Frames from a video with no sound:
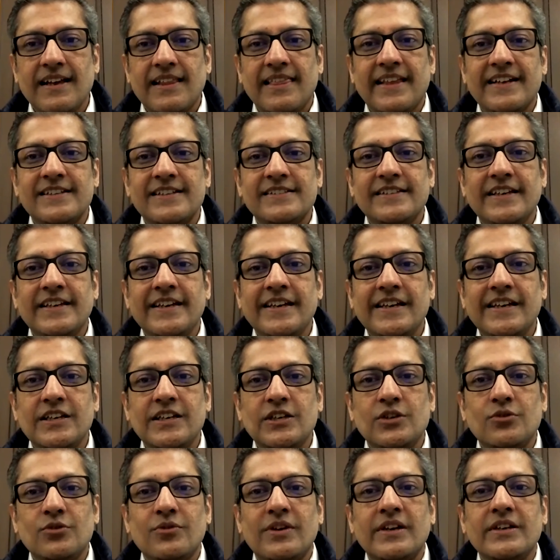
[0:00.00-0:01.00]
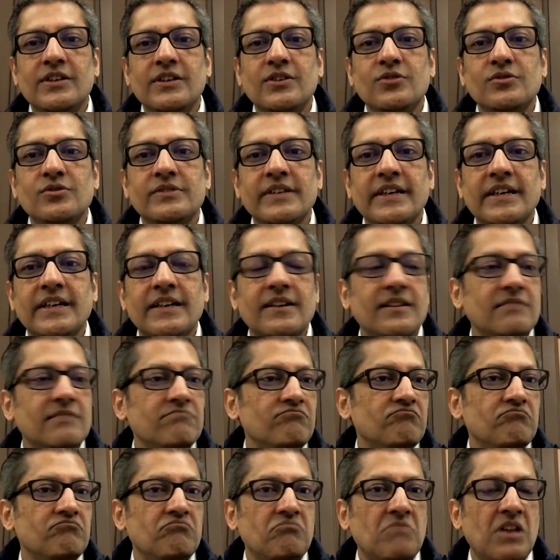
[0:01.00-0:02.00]
Let's say you are using
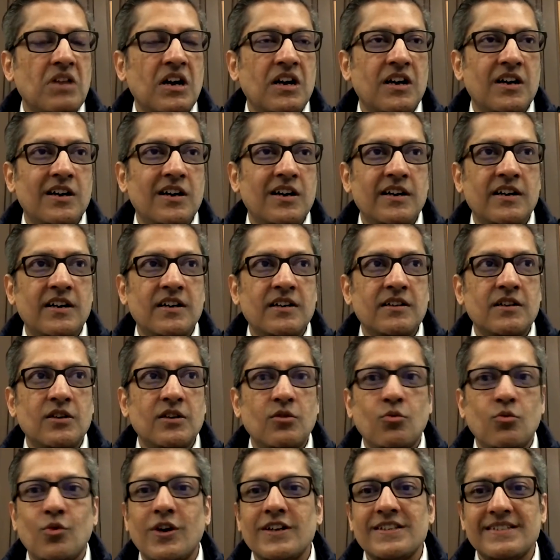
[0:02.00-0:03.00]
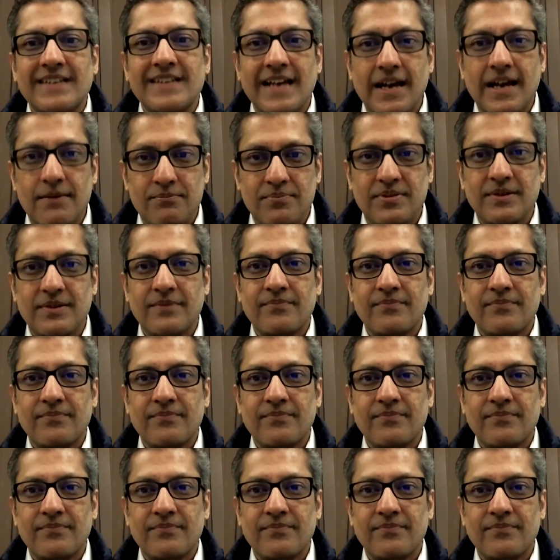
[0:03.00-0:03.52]
WhatsApp,